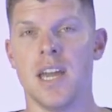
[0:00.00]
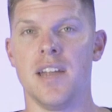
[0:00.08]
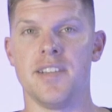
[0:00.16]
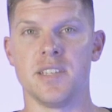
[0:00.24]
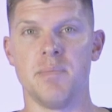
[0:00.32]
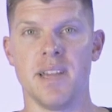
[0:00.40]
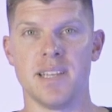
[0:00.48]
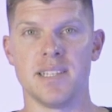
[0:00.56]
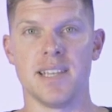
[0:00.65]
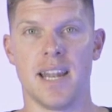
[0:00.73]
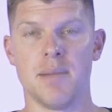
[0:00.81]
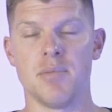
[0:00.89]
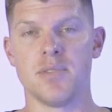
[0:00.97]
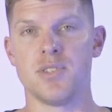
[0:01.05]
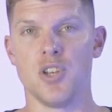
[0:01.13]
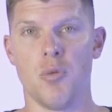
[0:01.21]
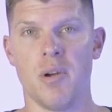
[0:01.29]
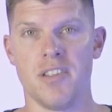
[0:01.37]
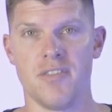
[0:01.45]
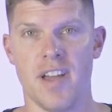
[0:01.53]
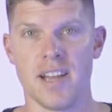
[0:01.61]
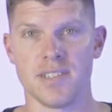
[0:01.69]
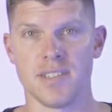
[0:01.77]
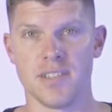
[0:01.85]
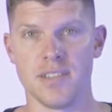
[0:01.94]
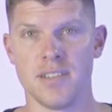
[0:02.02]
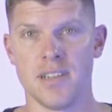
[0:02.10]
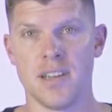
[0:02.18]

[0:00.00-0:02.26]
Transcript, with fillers: It just makes setup so much faster.